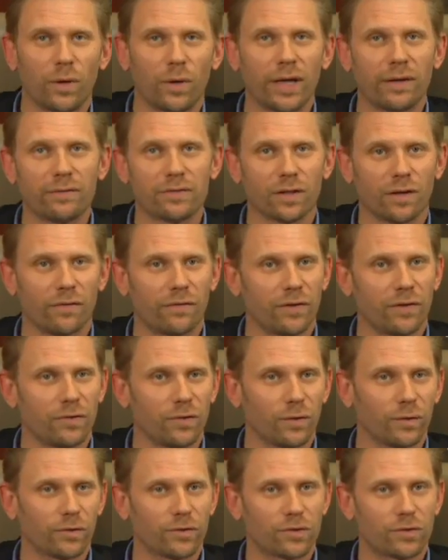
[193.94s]
waves off the
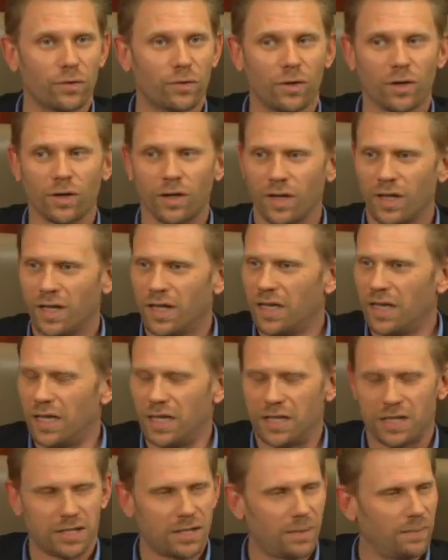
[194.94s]
North Shore
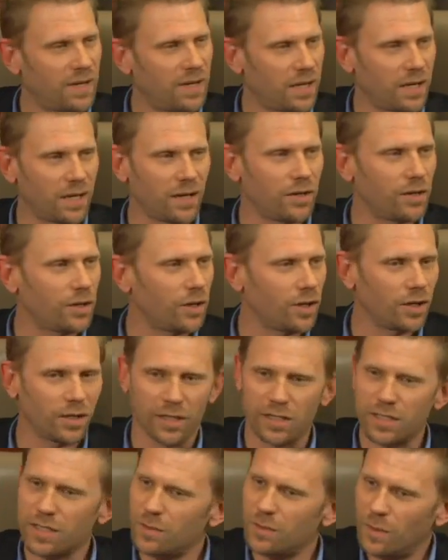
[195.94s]
and some kind of
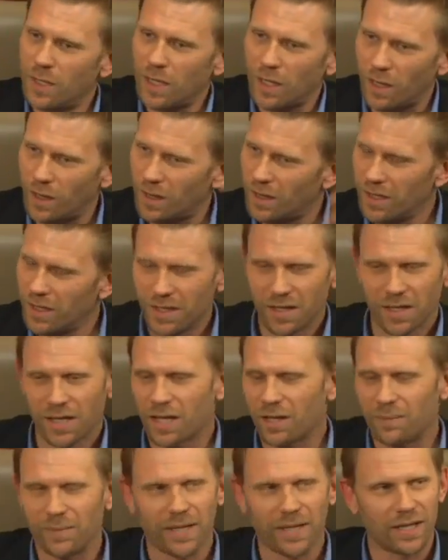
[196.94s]
gnarly swell
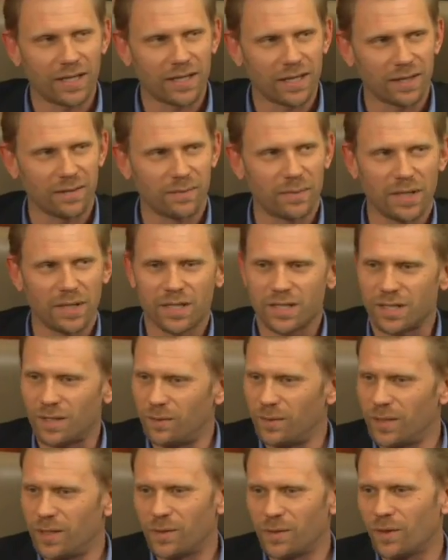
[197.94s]
coming into the beach that
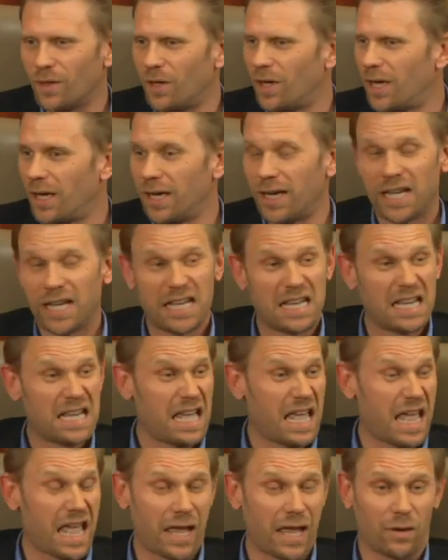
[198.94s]
we were on,
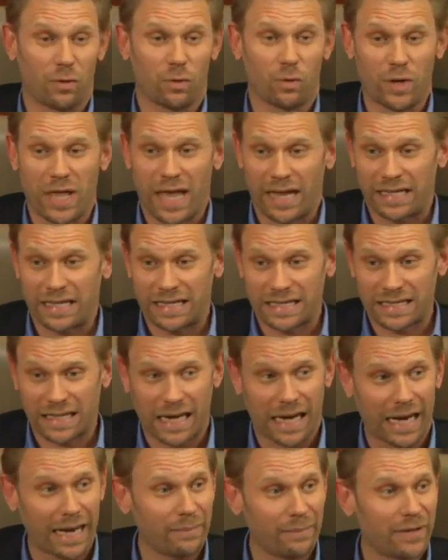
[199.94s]
and we had to
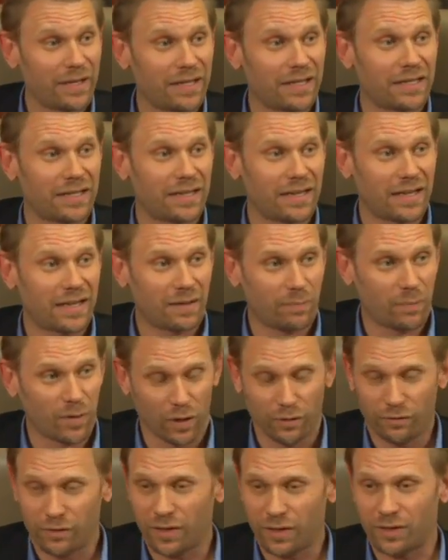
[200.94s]
time it
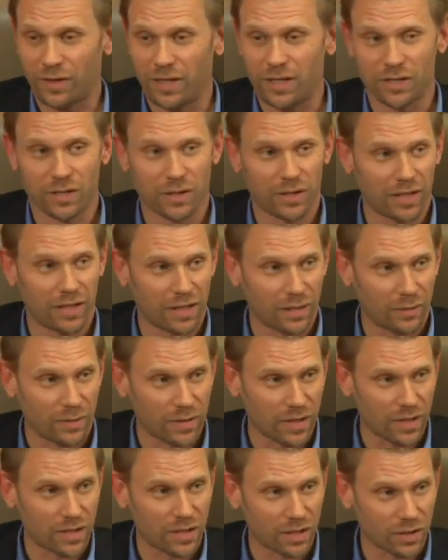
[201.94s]
perfectly so that there
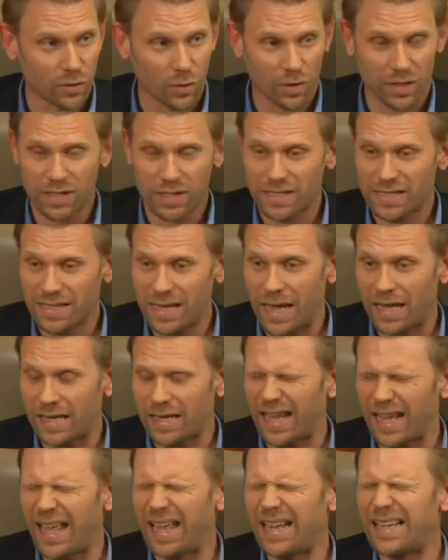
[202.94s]
was a short
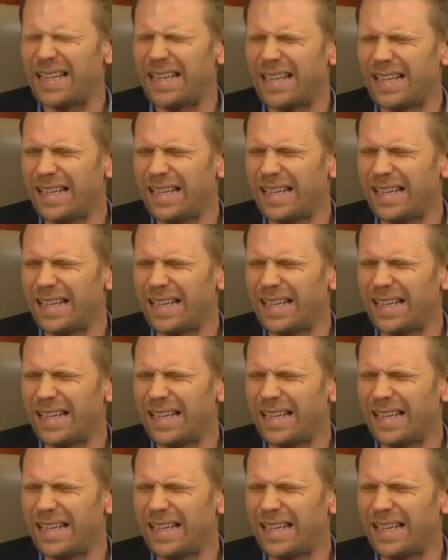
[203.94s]
set, and